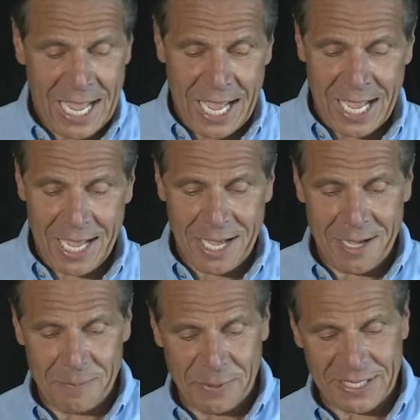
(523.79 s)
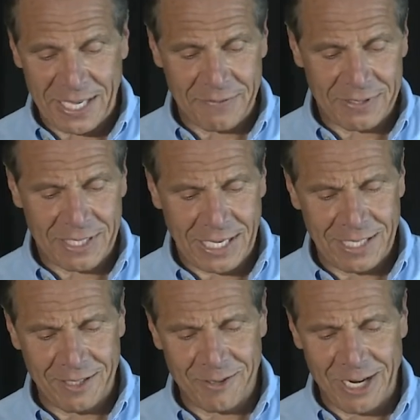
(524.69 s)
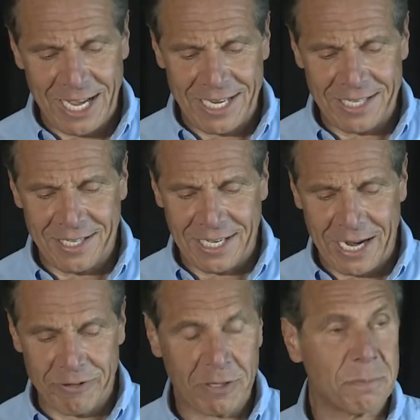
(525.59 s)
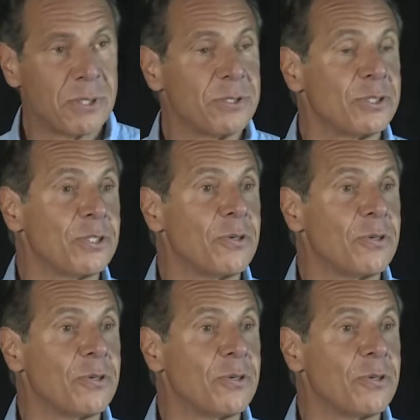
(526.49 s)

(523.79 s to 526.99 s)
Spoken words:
But Kevin Keller and Eric Berger,